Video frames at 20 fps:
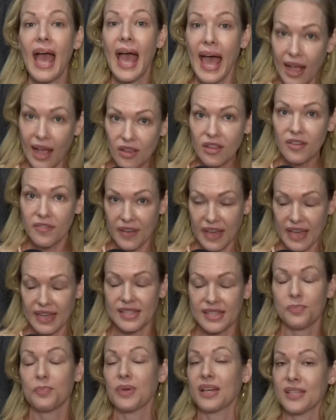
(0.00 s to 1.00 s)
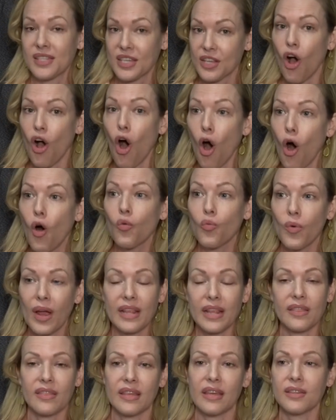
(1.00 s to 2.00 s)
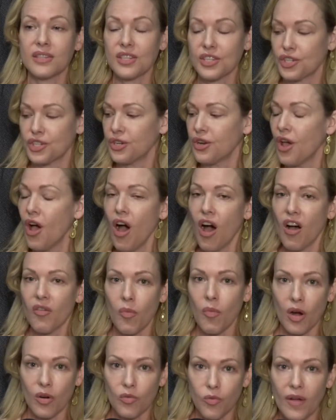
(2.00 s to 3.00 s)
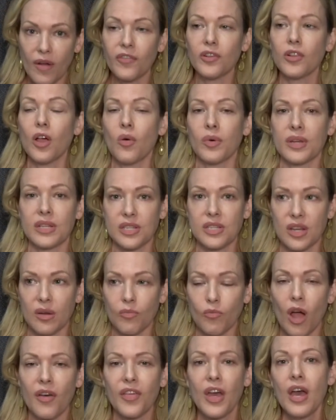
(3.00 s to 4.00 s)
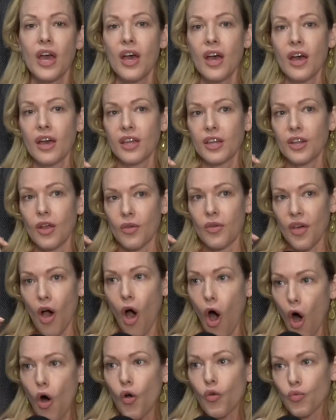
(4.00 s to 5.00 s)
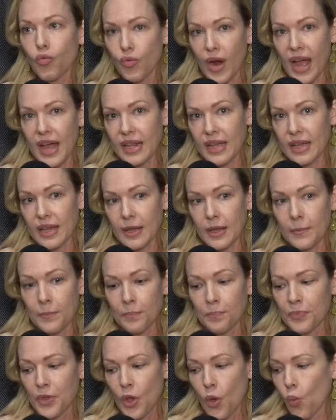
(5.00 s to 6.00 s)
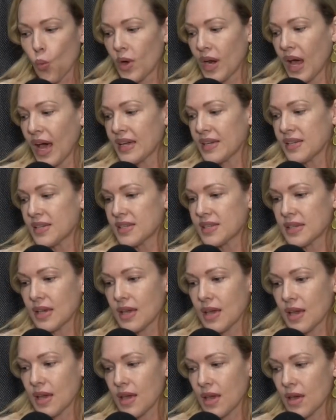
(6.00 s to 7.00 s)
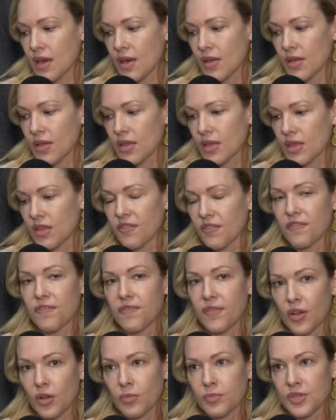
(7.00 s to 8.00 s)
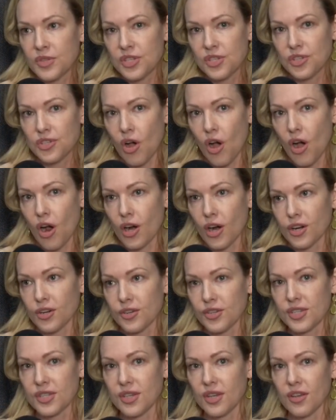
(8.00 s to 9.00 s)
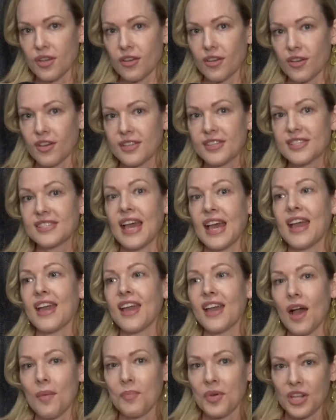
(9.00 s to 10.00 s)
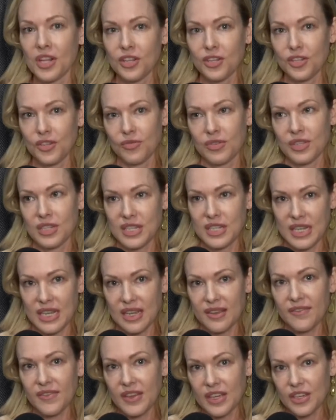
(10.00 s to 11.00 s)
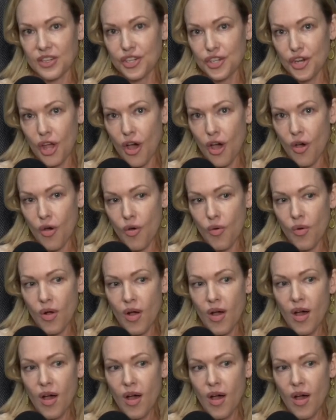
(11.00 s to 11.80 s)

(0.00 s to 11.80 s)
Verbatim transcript: elevates, because it already, the addition of Mark Ruffalo and Tim Roth, you know, already when I see the film stars saying, "I'm going to do the TV show,"